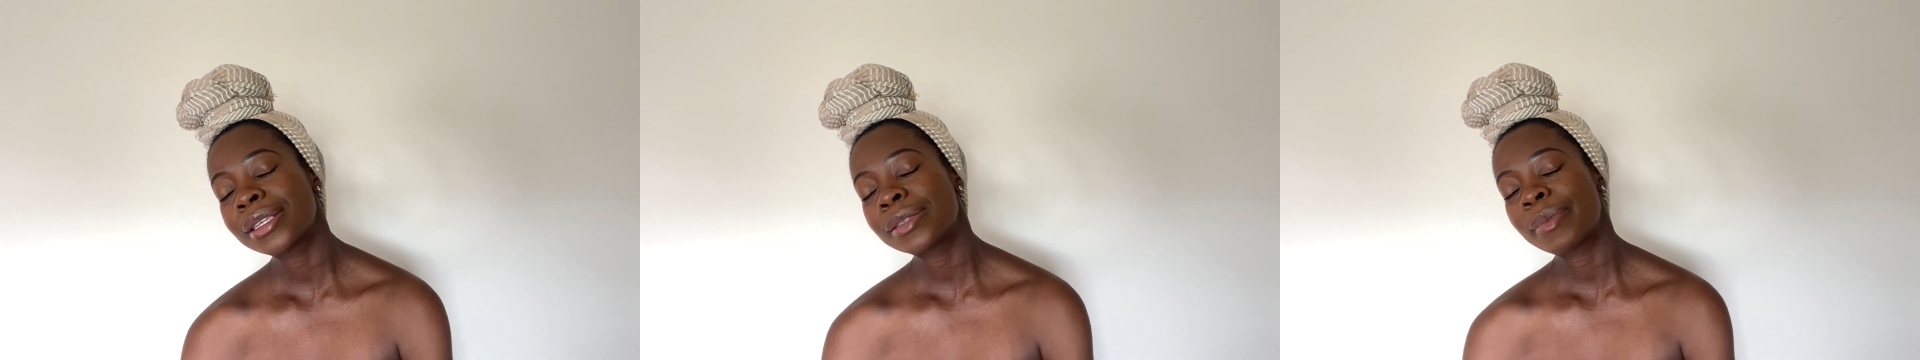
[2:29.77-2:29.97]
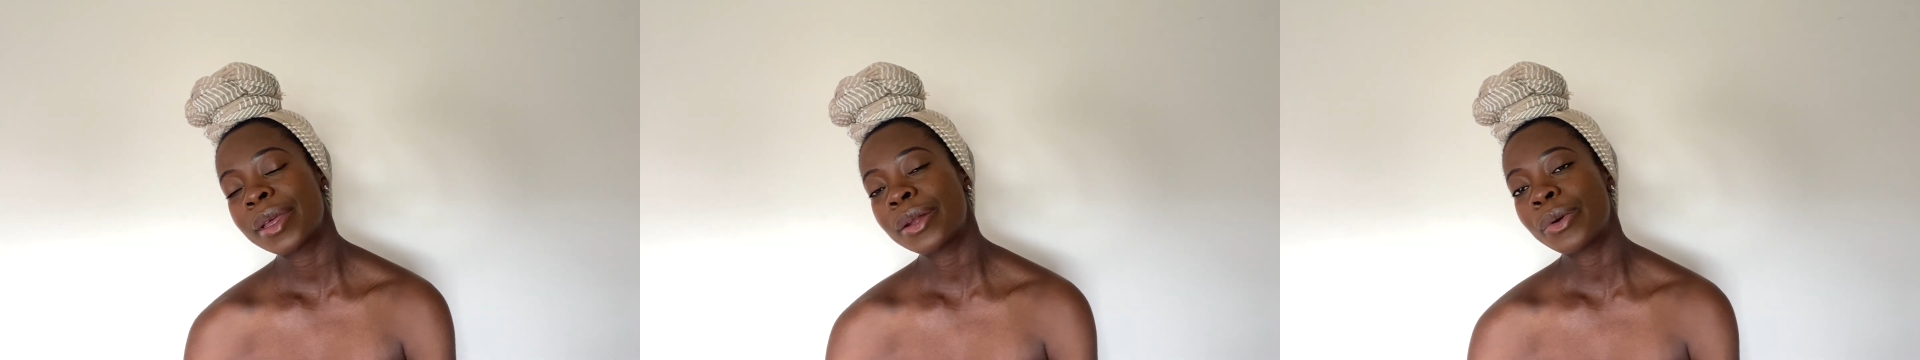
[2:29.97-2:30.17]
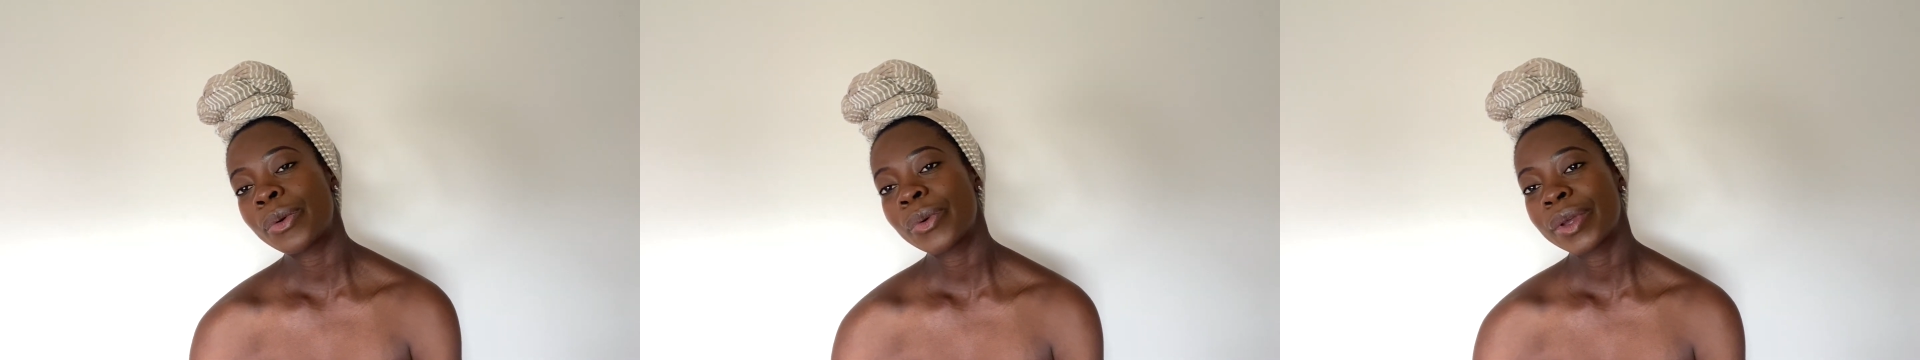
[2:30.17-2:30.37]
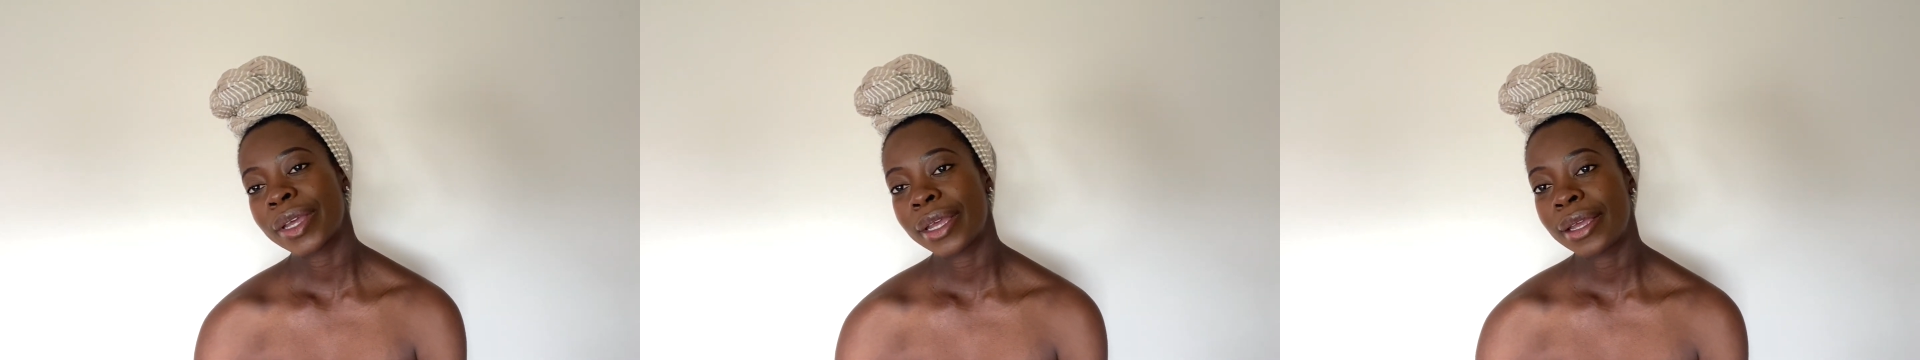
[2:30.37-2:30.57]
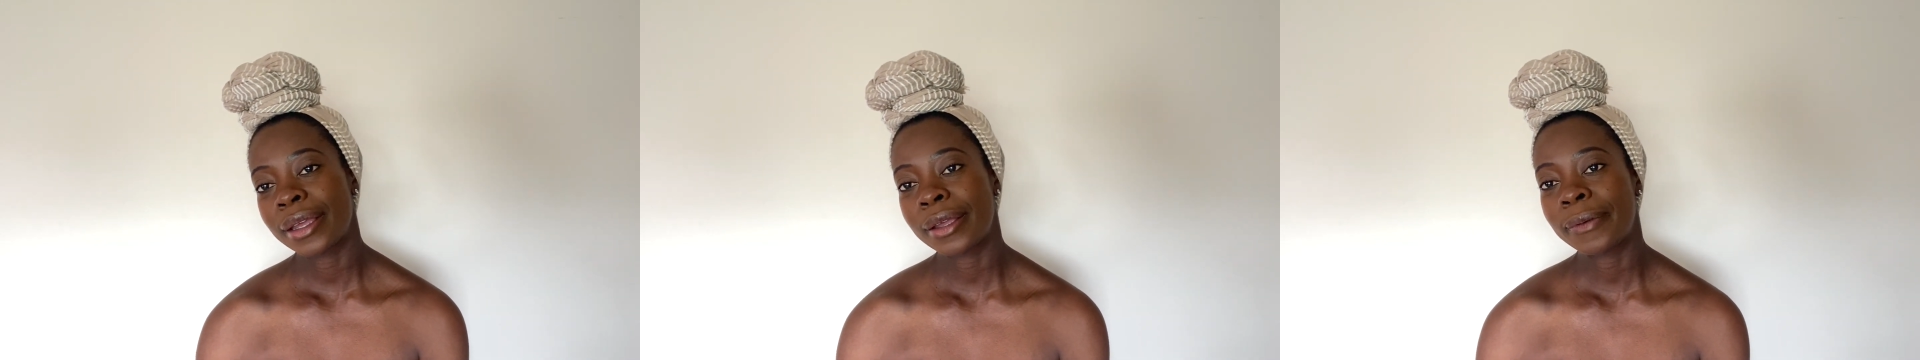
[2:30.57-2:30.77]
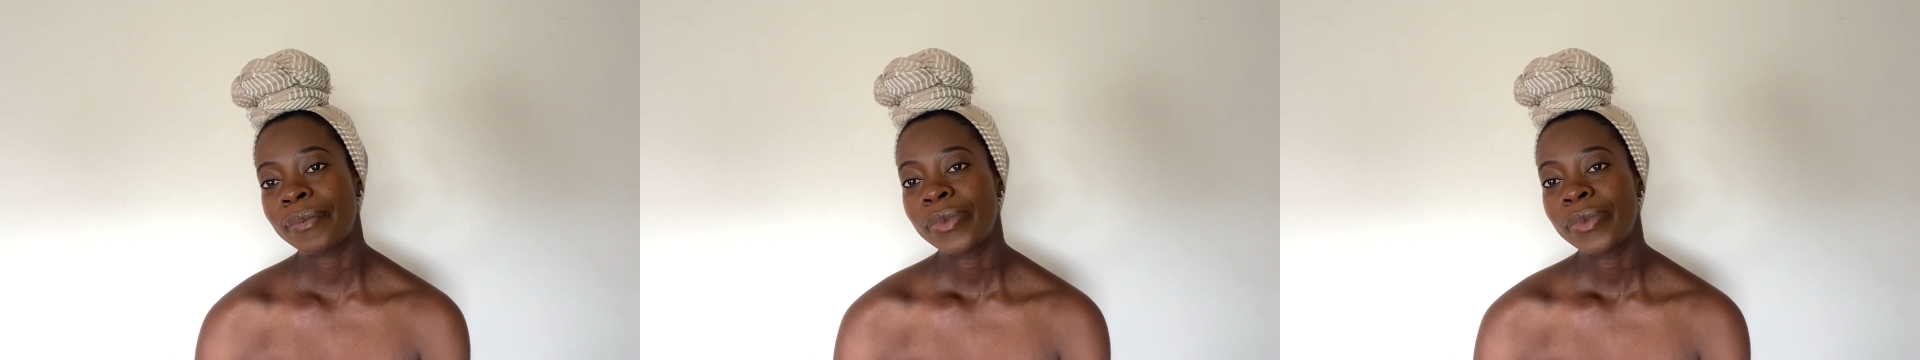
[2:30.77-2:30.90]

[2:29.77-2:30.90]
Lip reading: been okay.